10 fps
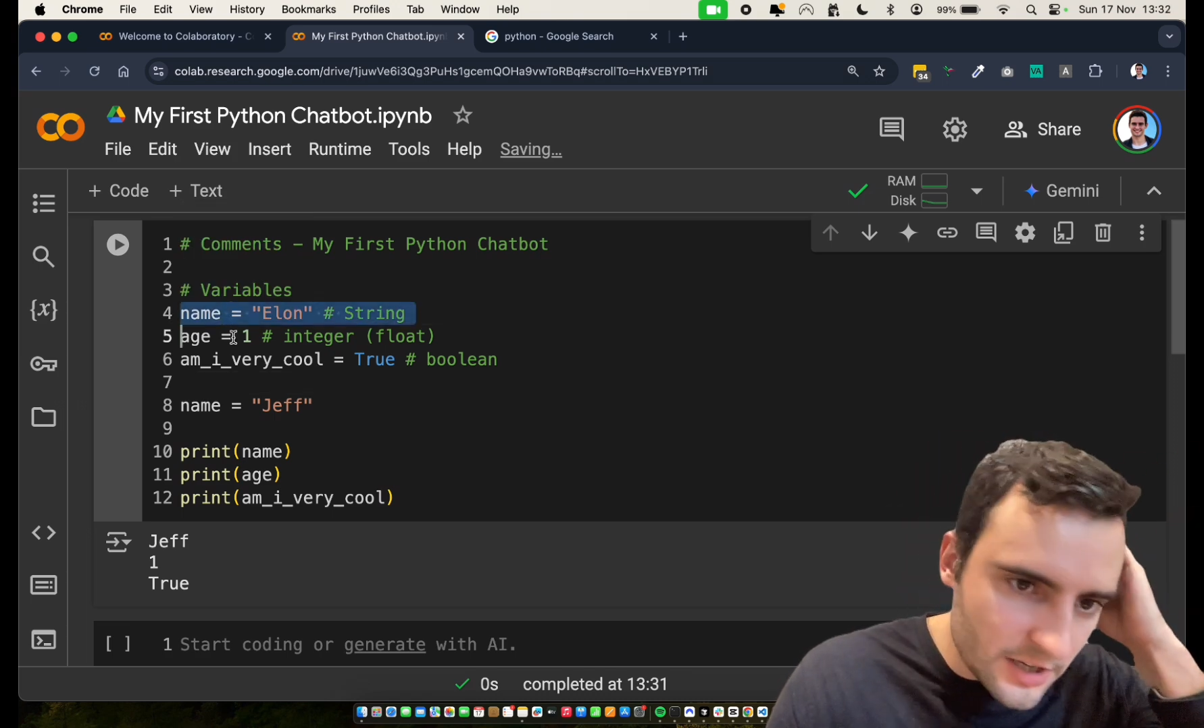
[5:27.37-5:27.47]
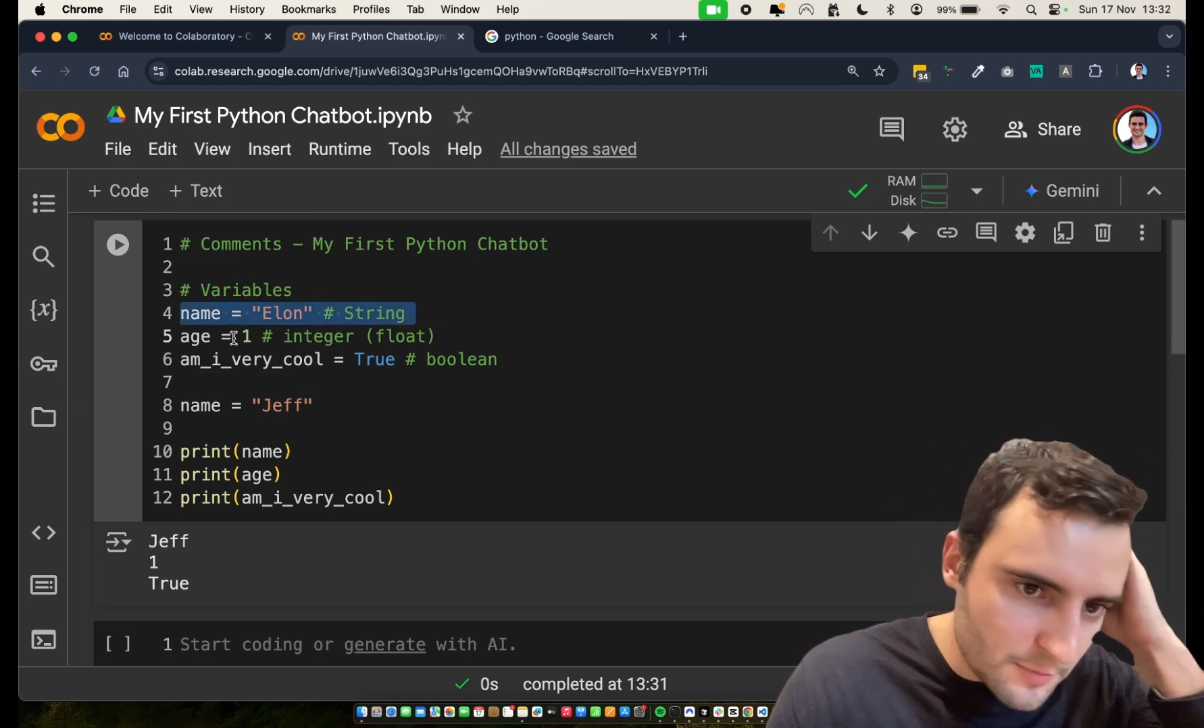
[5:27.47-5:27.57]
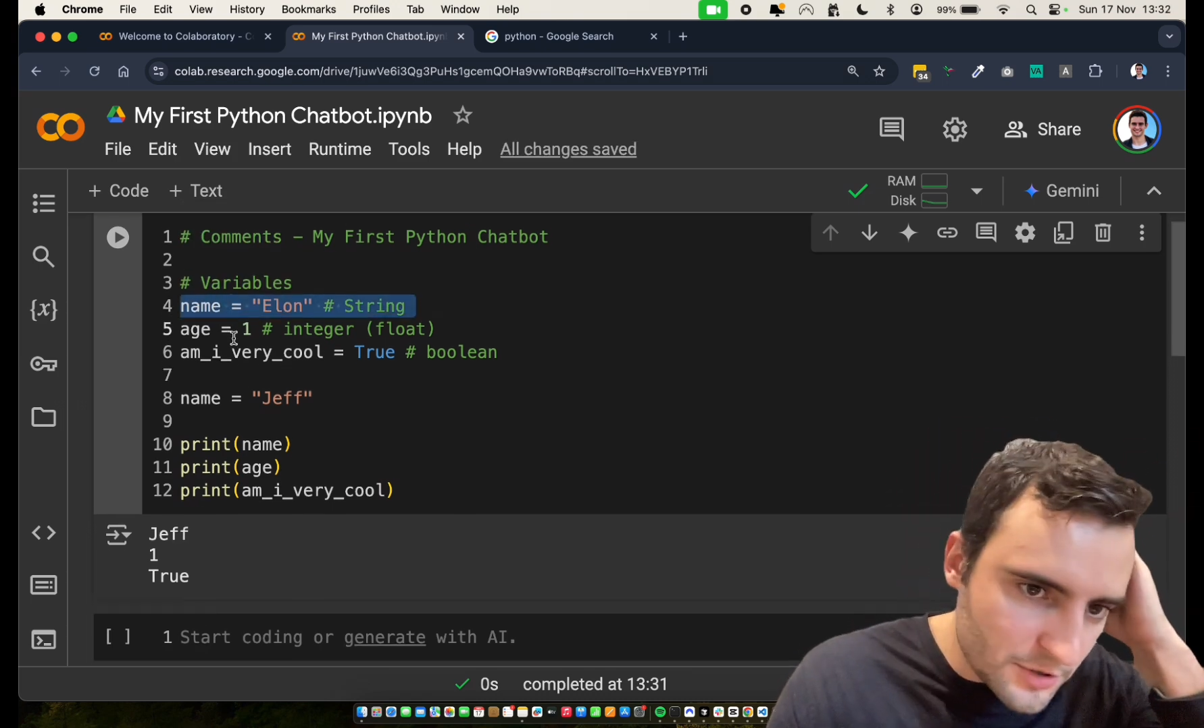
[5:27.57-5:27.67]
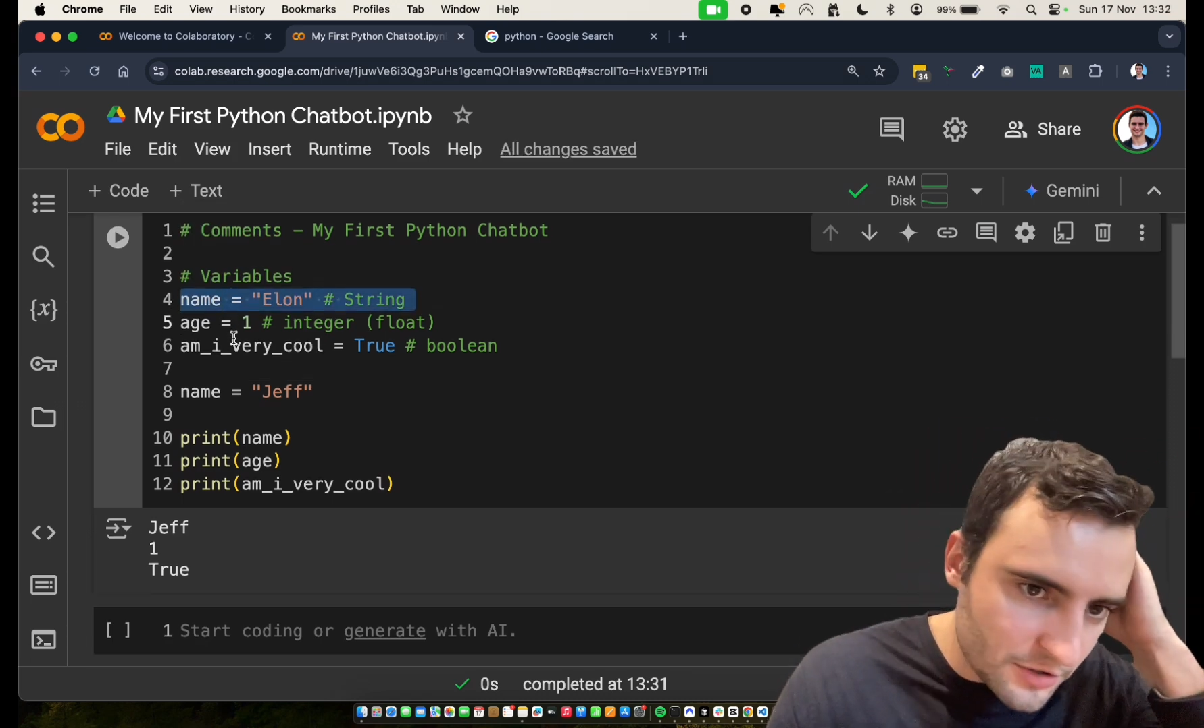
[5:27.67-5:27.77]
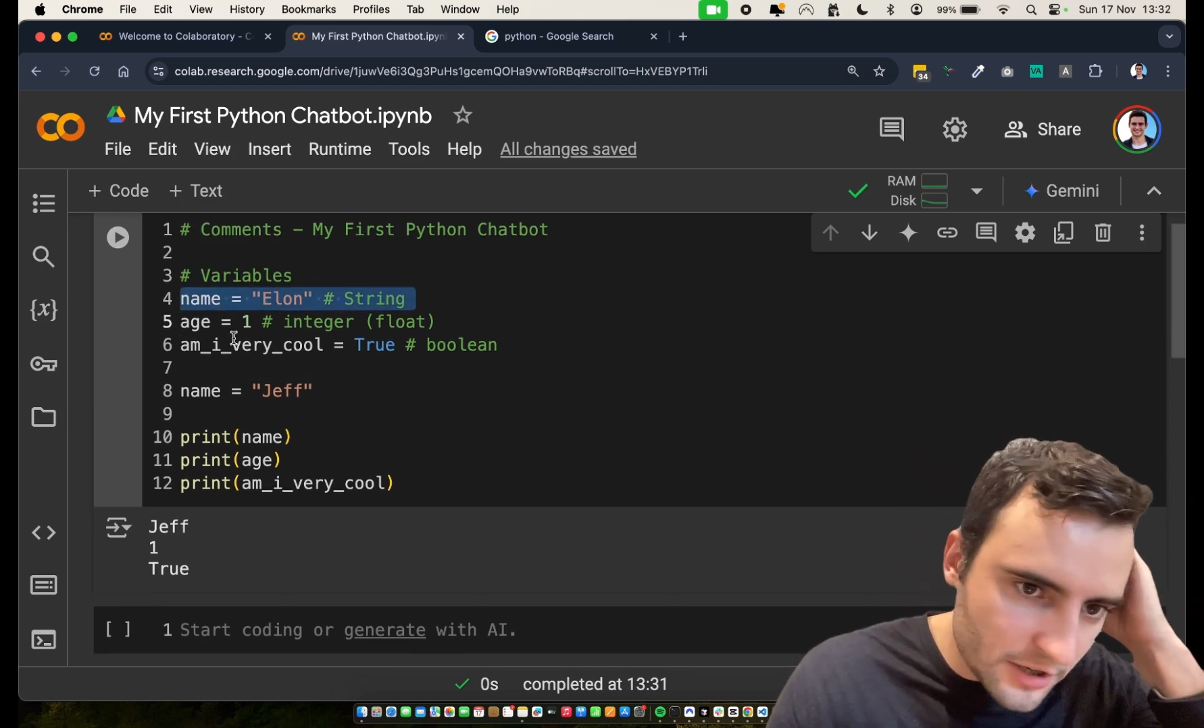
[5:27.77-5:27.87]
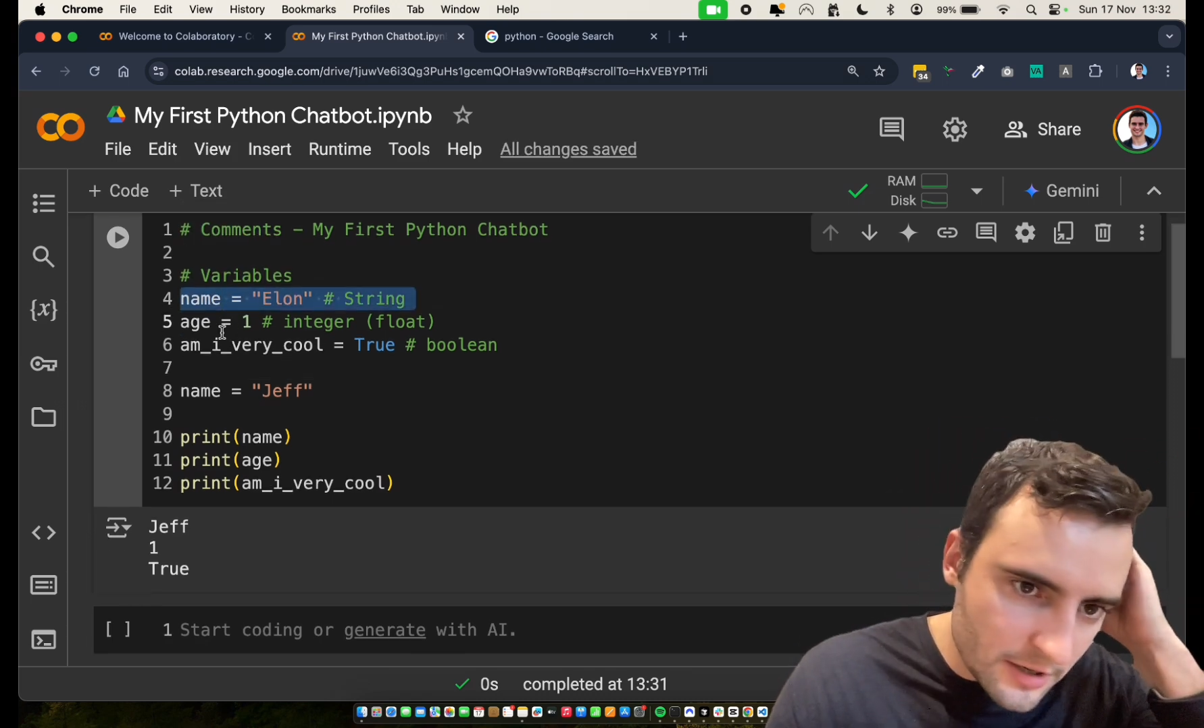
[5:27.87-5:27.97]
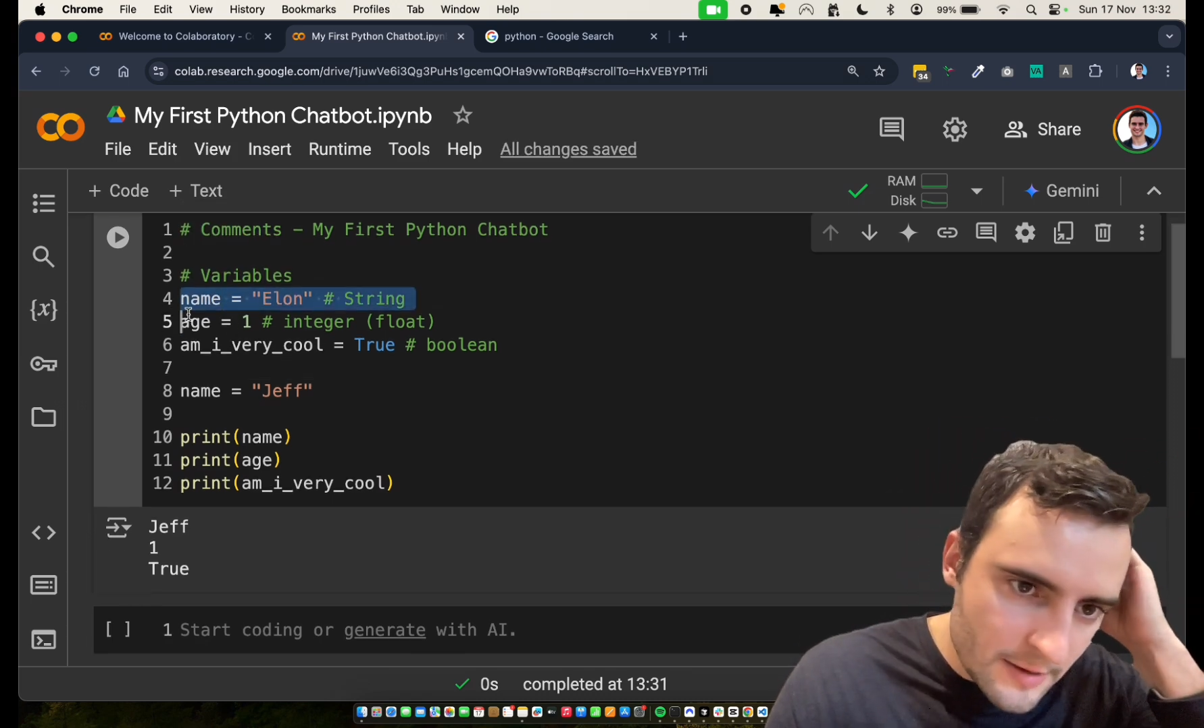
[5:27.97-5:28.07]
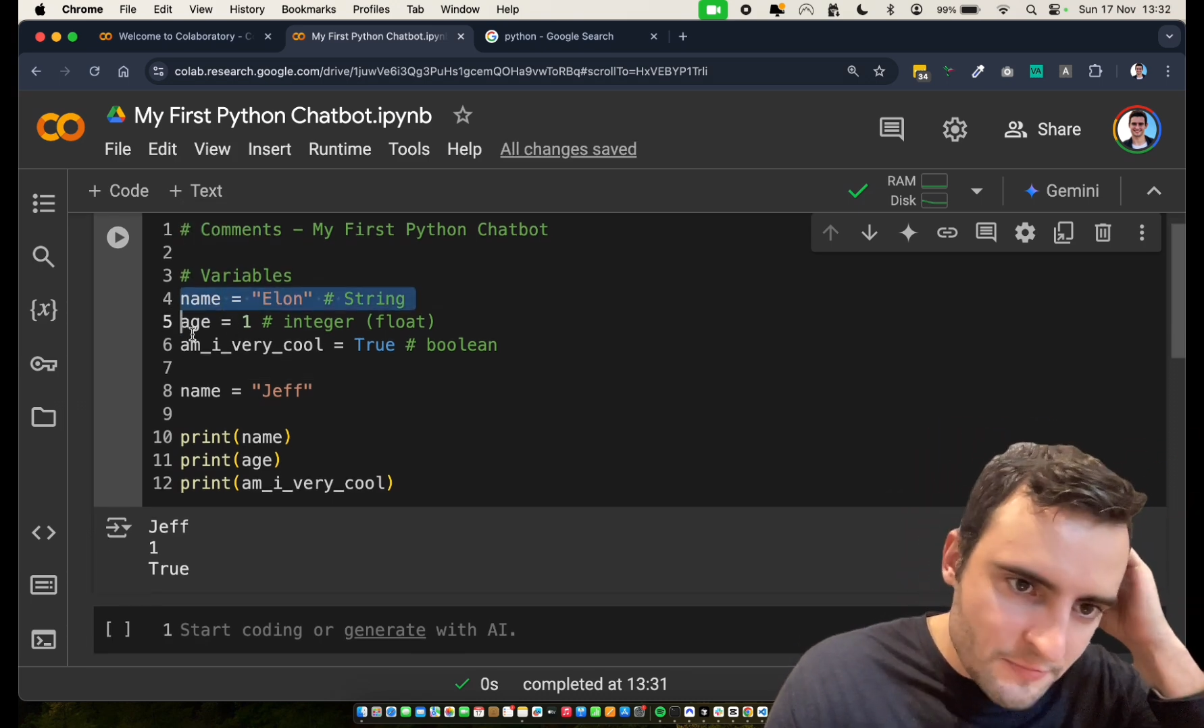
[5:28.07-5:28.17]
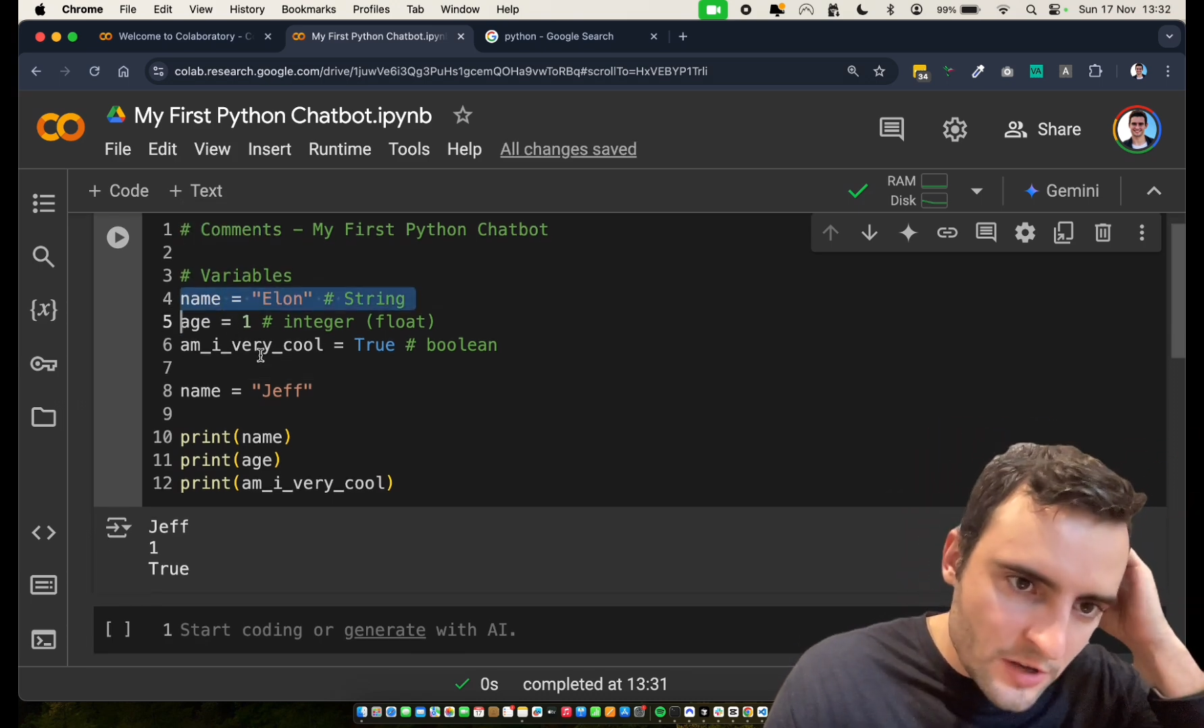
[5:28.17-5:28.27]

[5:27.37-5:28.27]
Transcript: the computer,